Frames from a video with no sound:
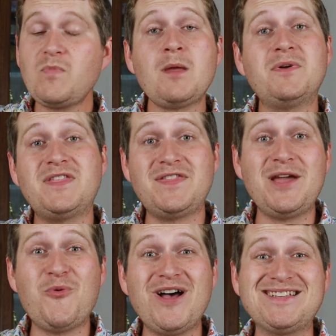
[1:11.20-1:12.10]
But the
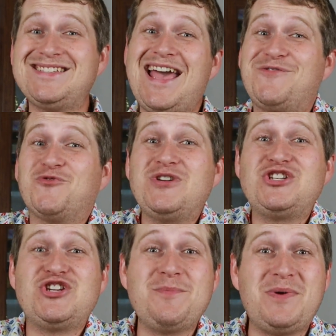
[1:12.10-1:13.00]
thing was, is it had free
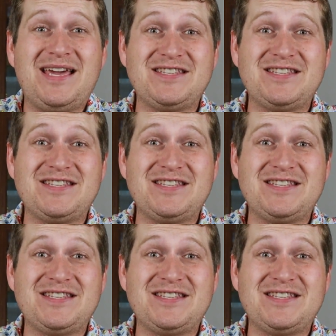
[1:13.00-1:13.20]
shipping.